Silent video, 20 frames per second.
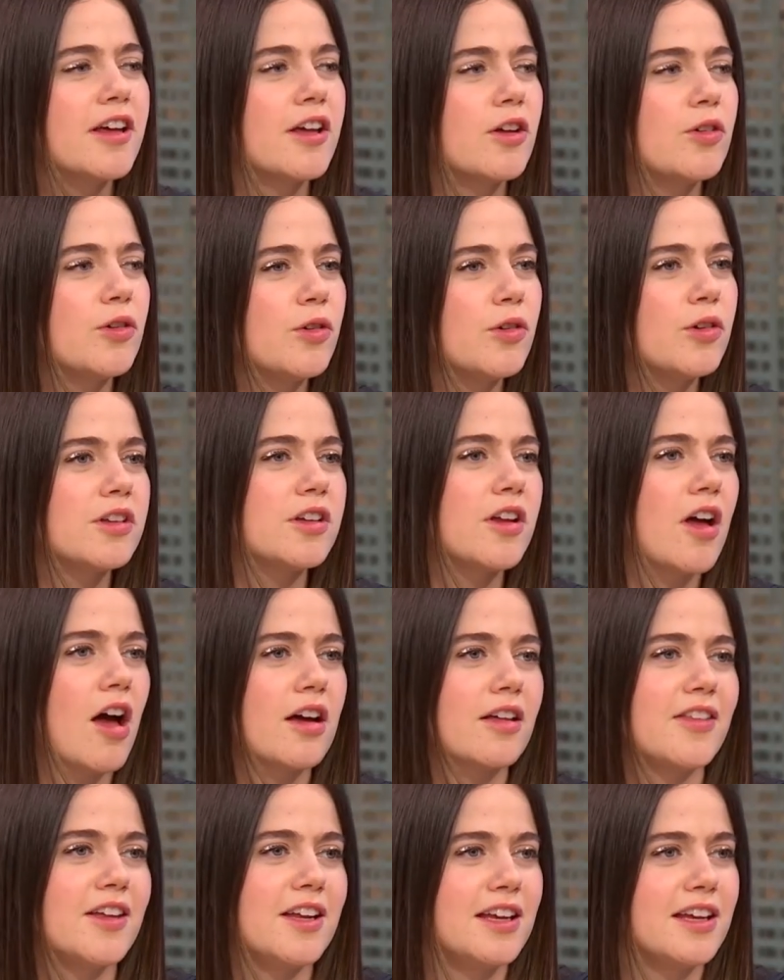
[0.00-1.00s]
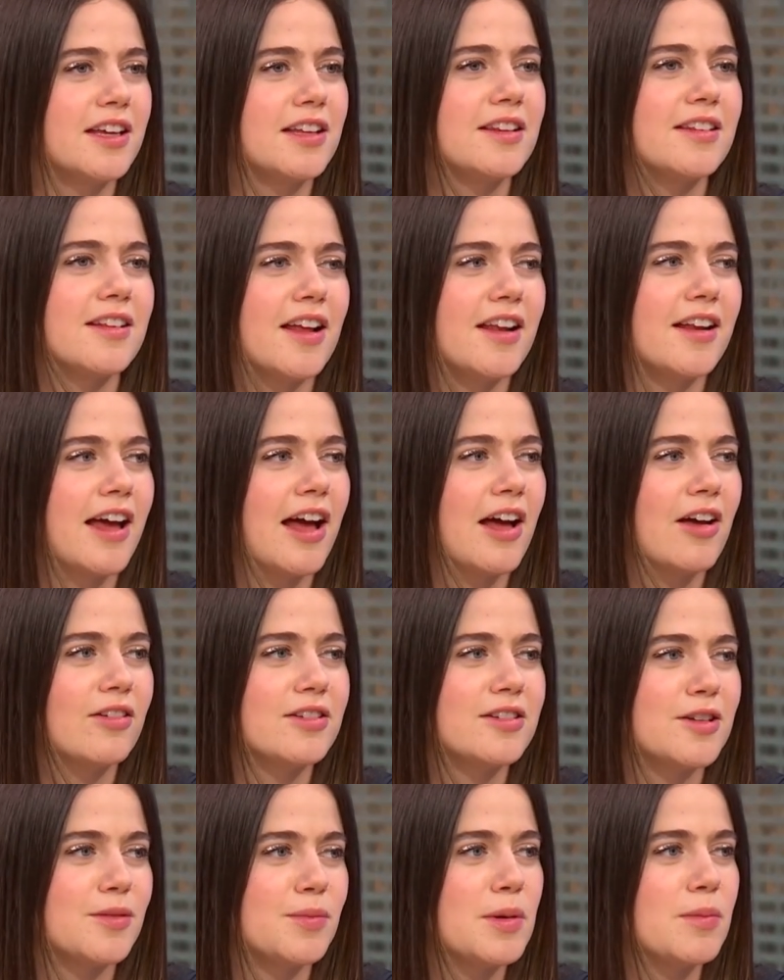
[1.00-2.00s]
like a Google Doc that he can send
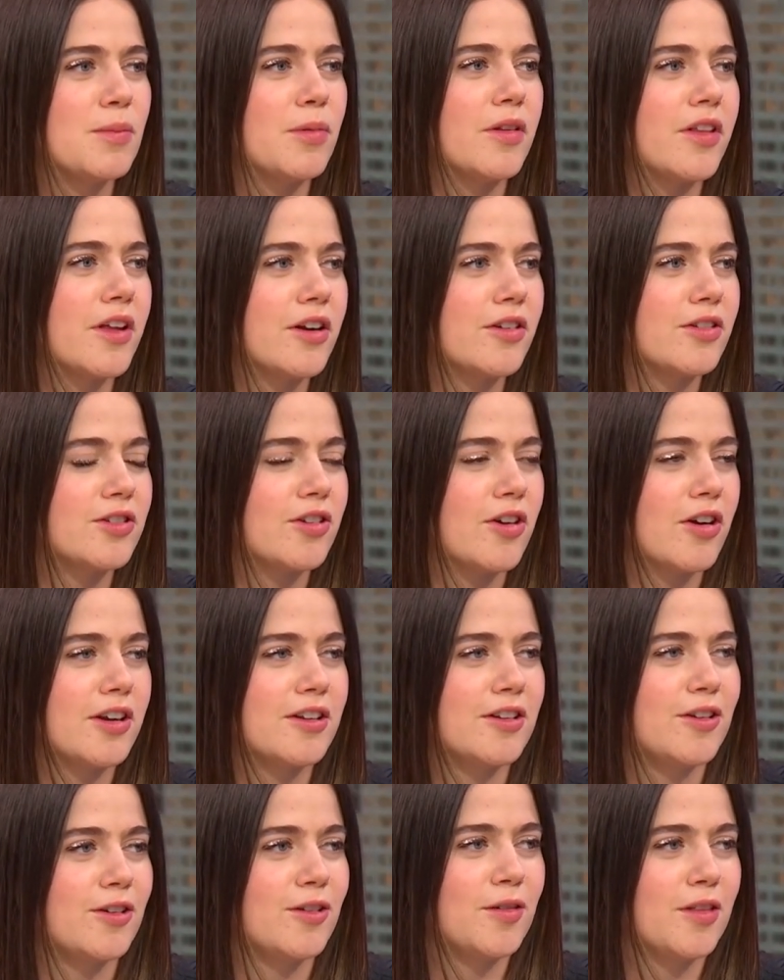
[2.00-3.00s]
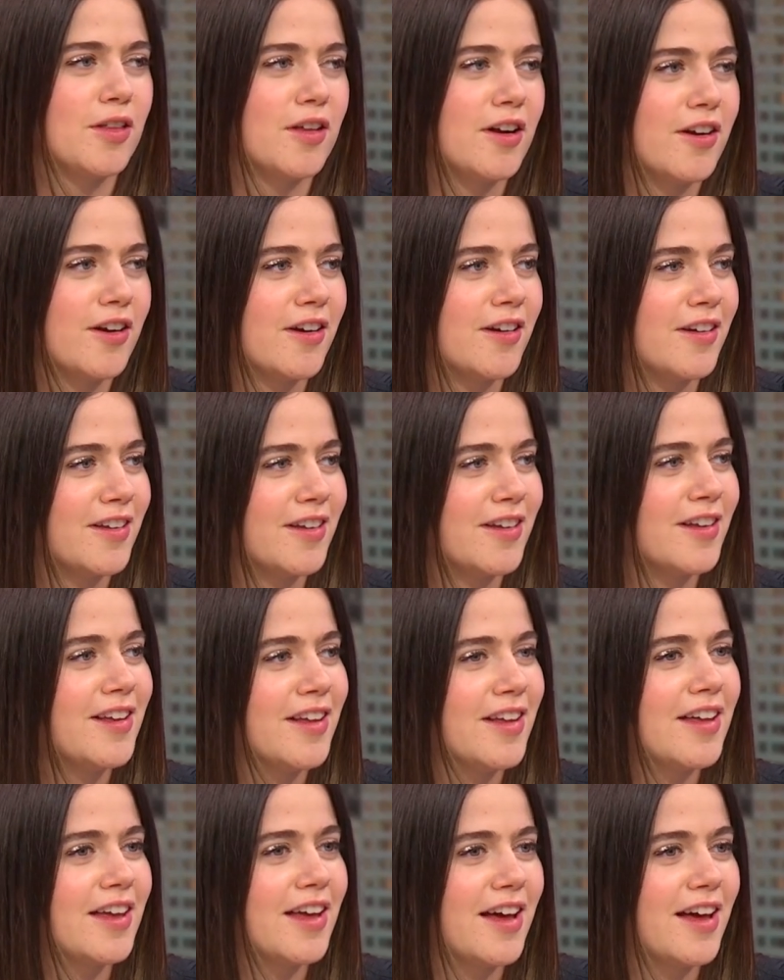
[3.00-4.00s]
out to people that are starting to do theater. Yeah.